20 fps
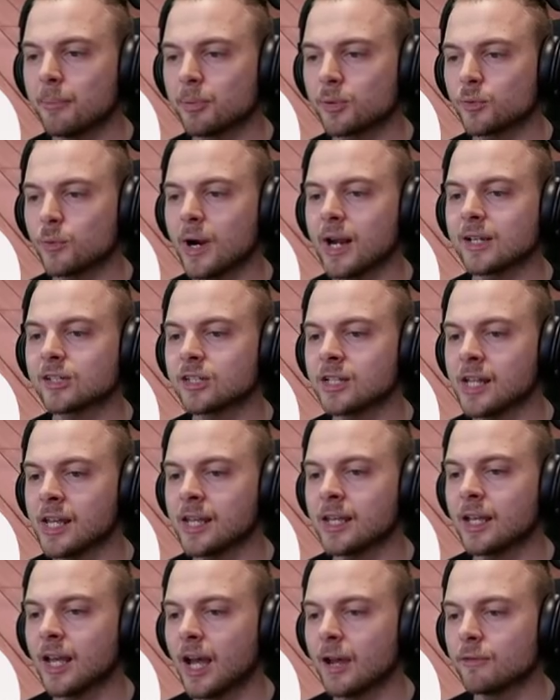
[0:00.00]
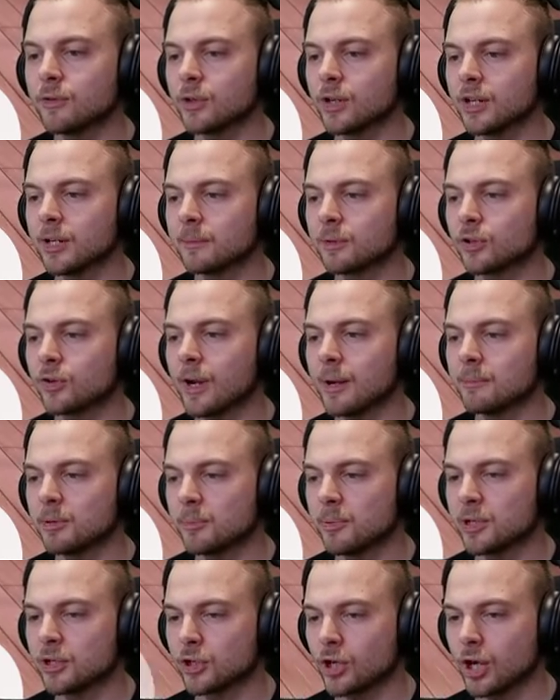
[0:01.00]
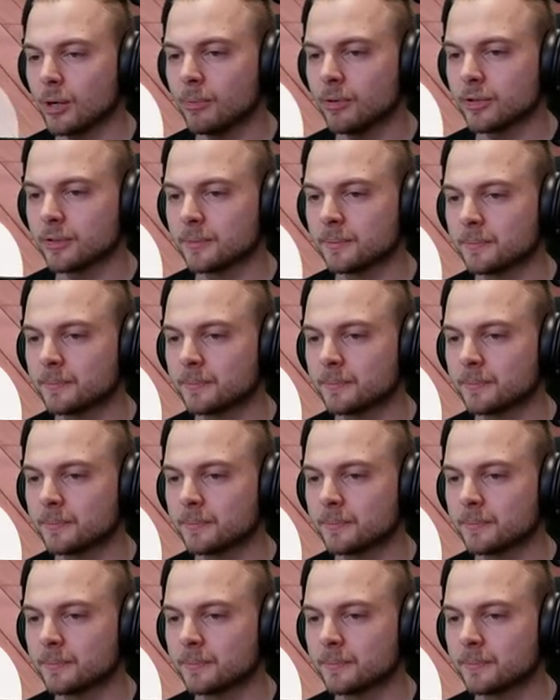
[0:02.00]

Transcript: but where's Lee? Have you got him crammed up in the cupboard?